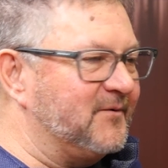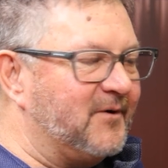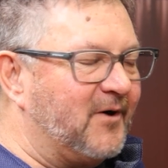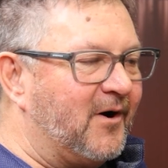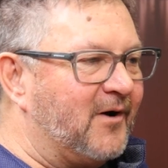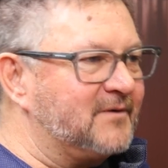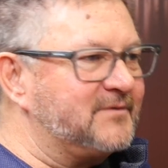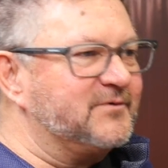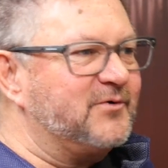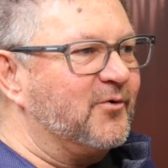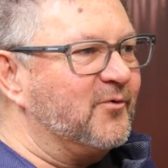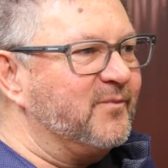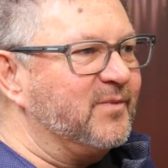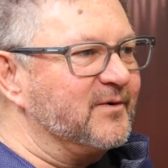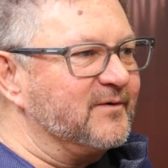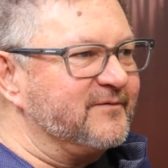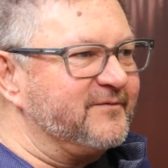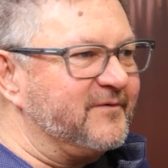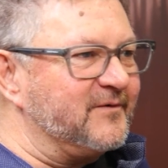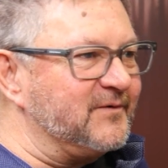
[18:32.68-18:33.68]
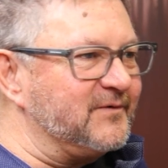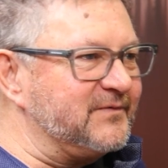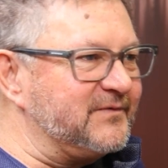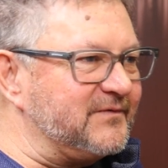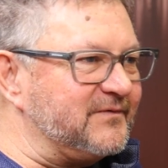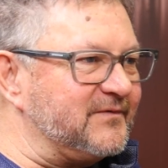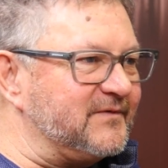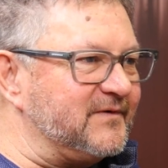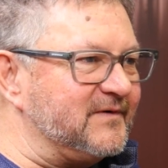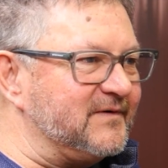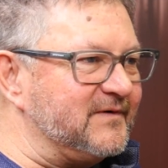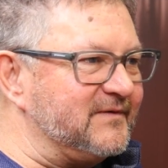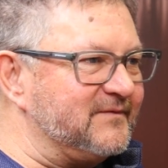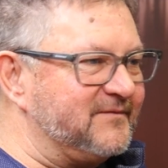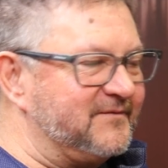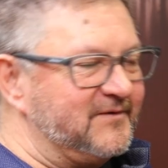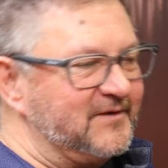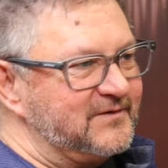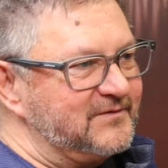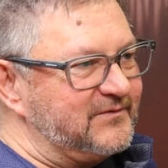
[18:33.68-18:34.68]
October 1st
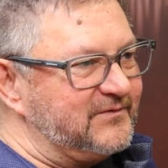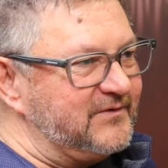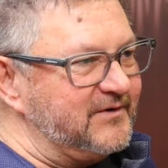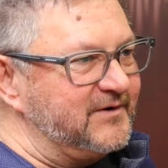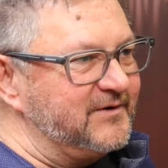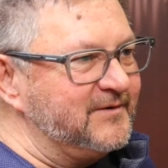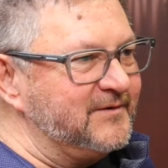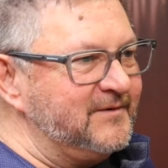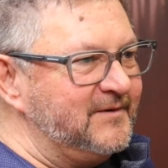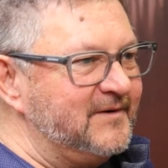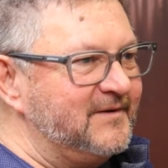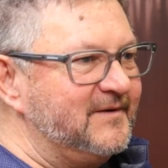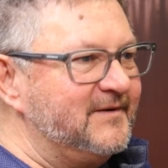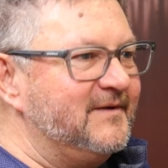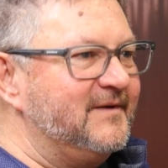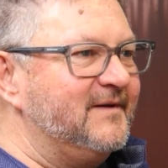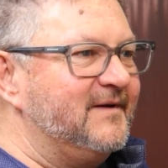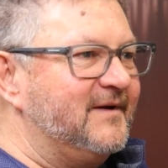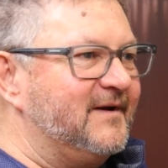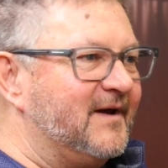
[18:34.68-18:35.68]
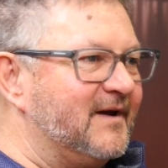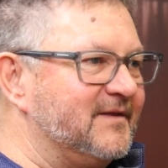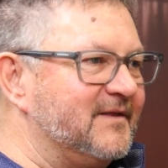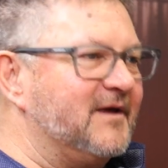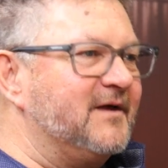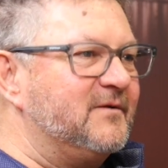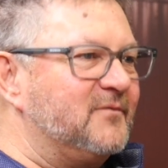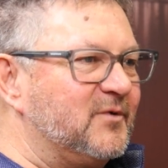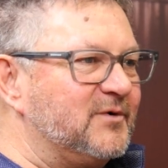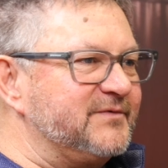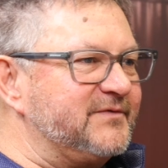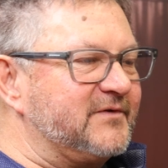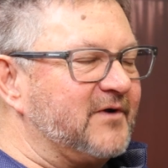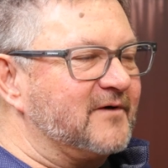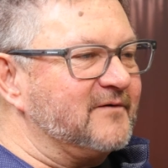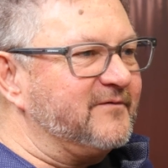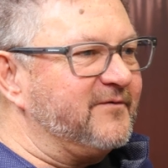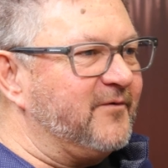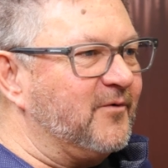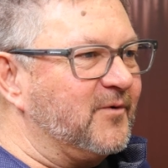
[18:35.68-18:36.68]
of this year, and then we'll
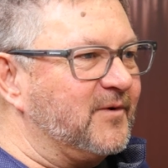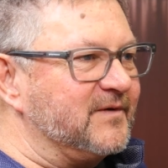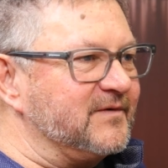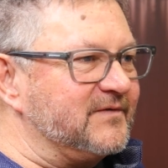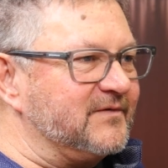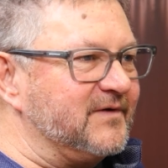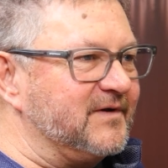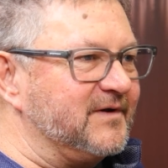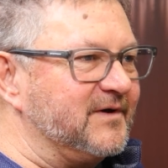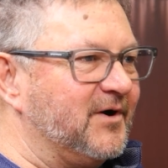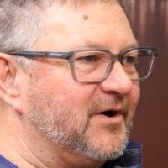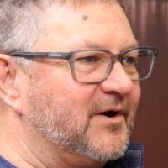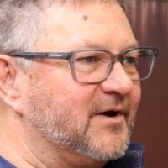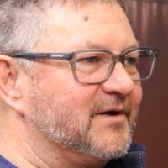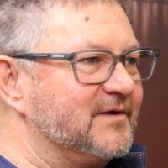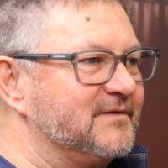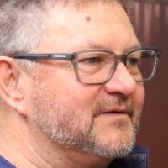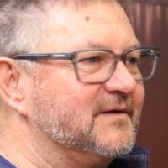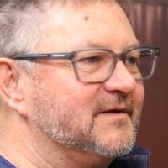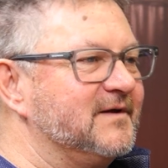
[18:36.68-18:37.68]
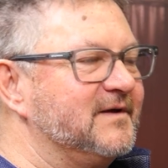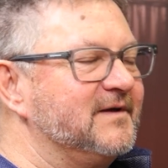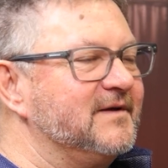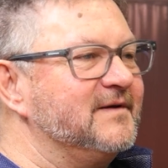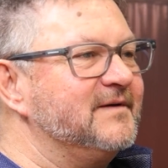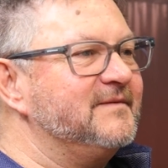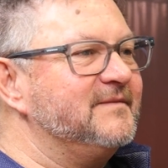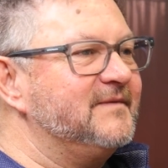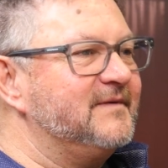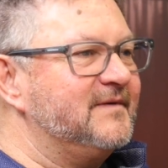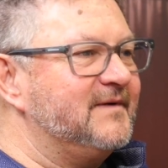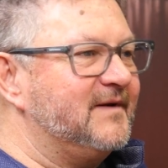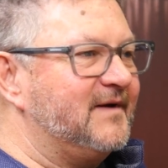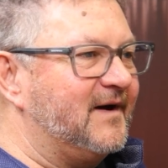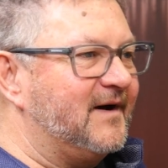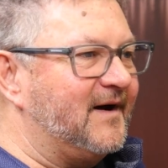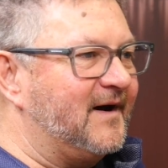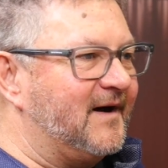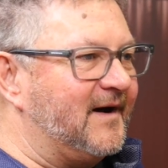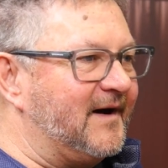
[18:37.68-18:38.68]
start focusing on the
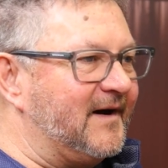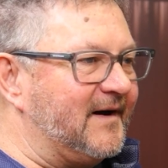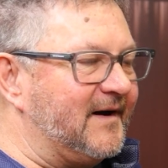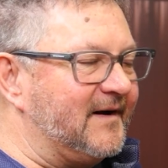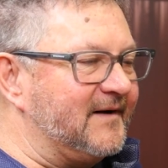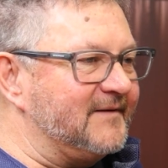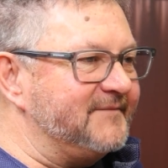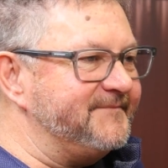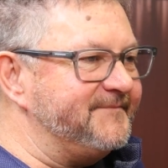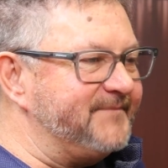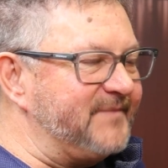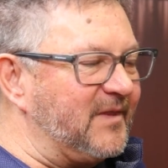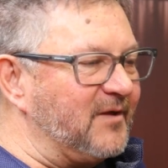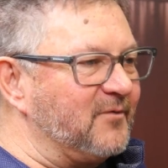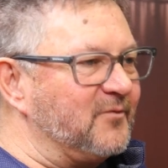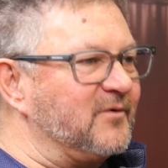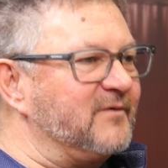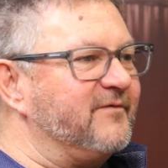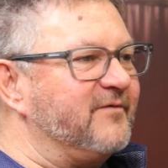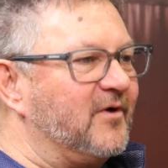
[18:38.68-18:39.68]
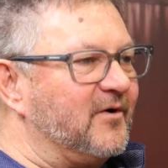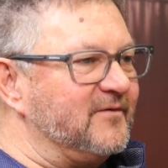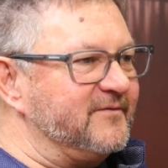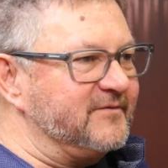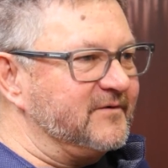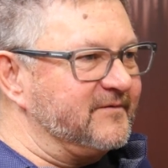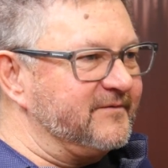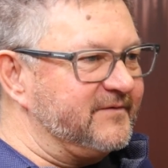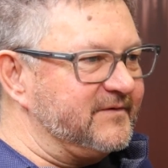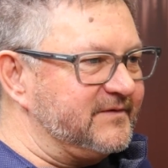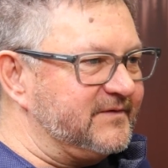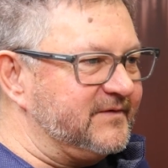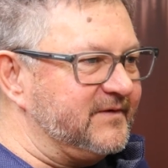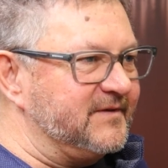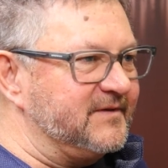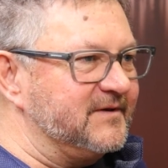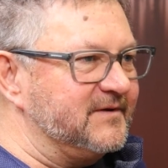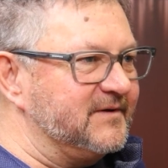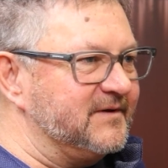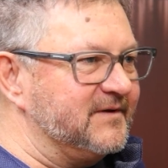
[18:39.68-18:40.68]
revolver
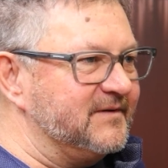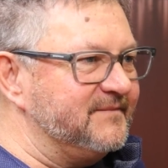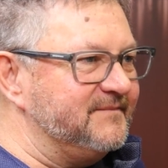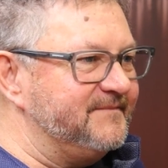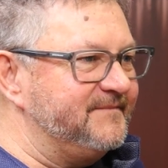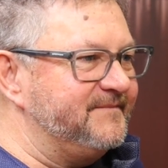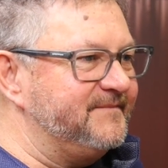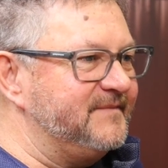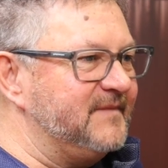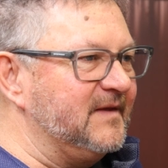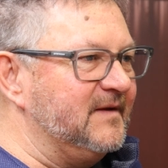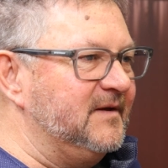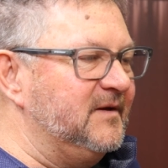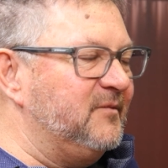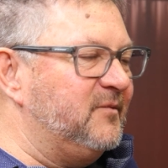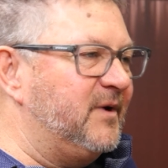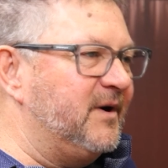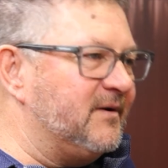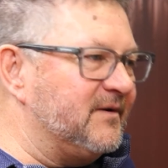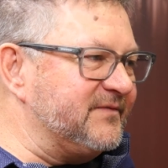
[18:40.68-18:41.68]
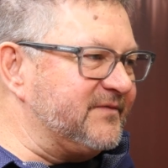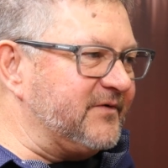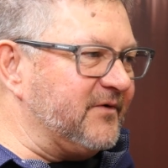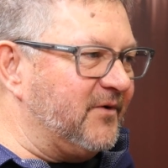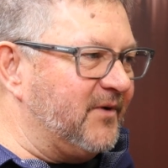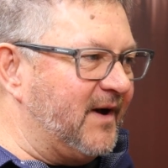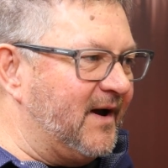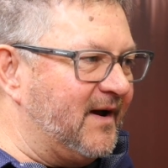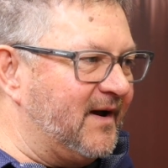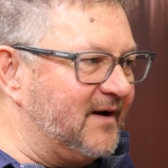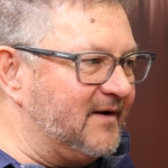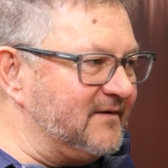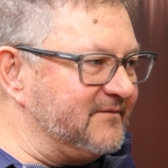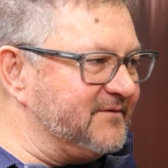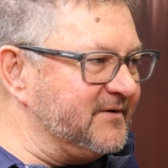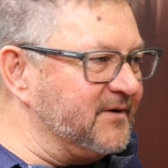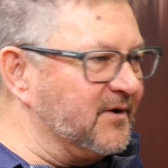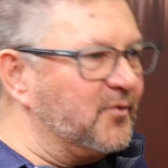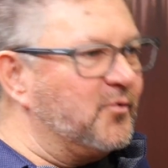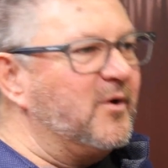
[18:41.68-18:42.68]
facility. We also have
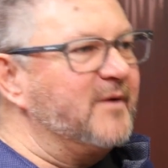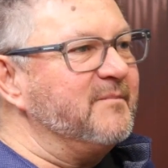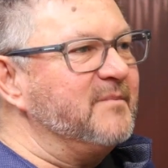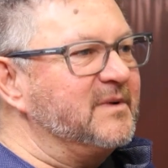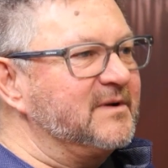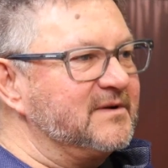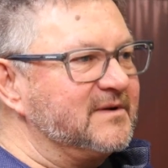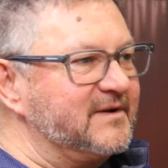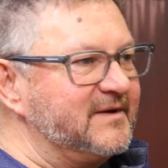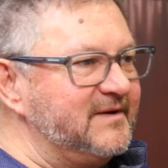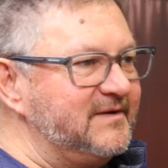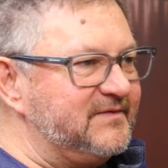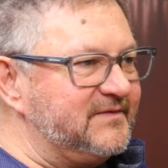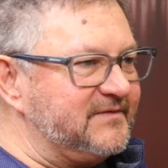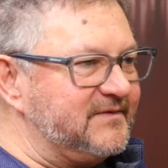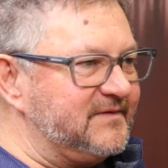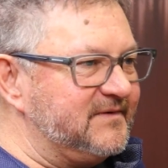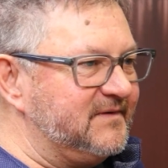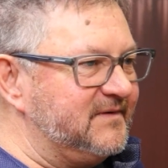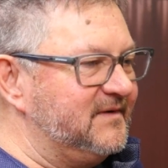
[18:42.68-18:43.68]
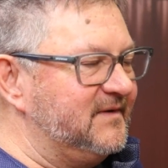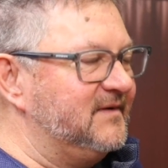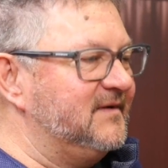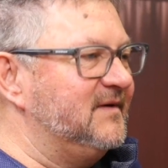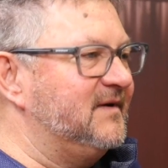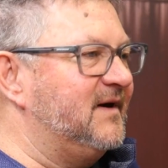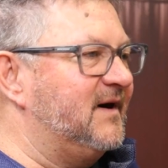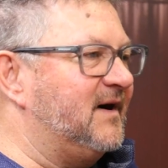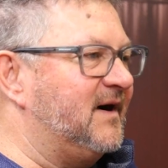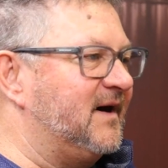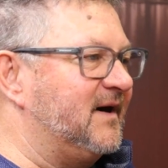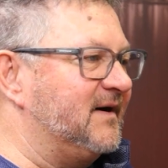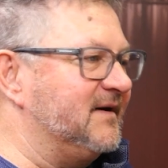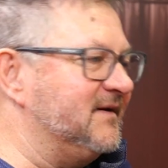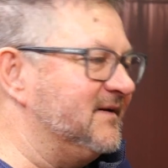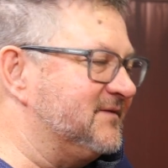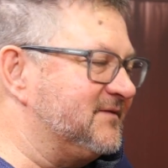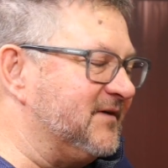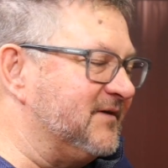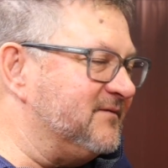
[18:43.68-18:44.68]
an equipment lease.
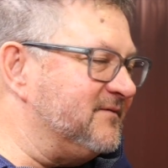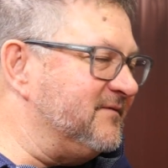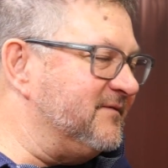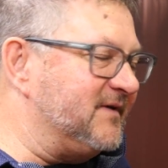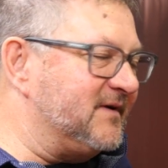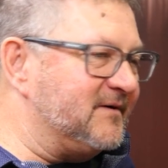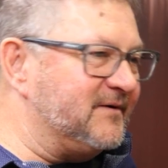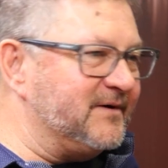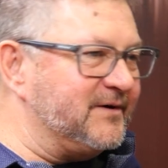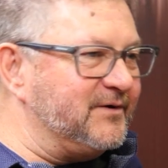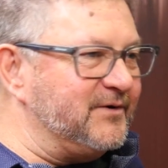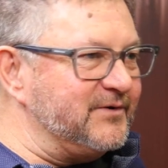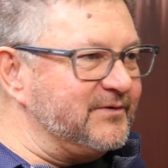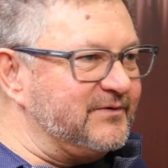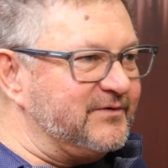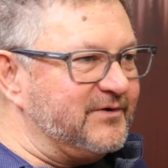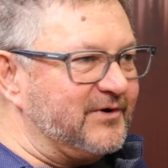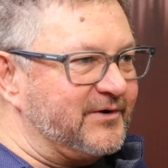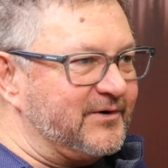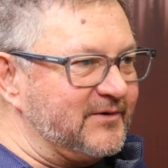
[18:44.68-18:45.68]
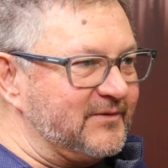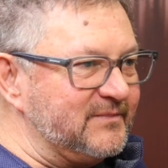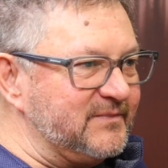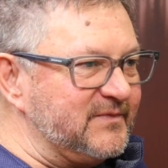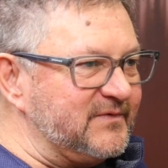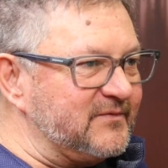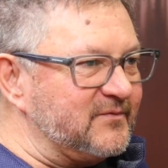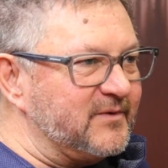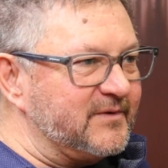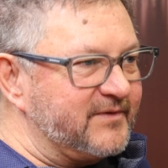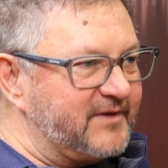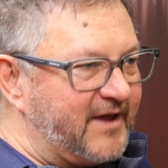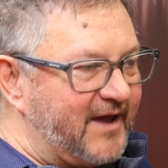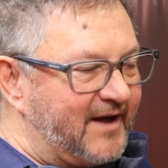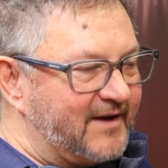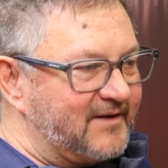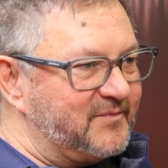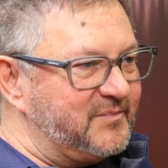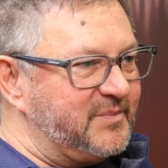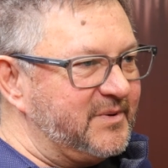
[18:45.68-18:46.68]
It's at very good terms with
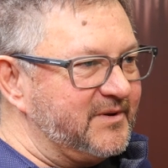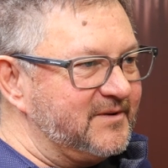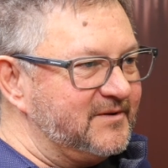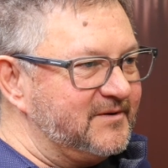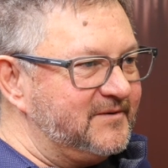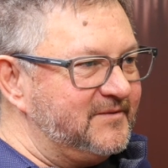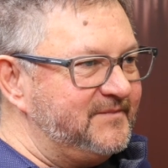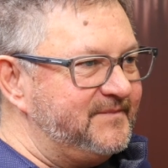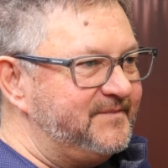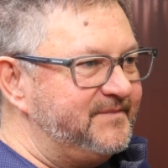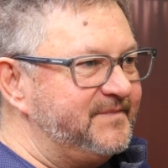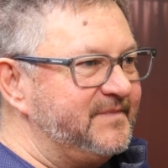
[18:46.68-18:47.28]
Caterpillar.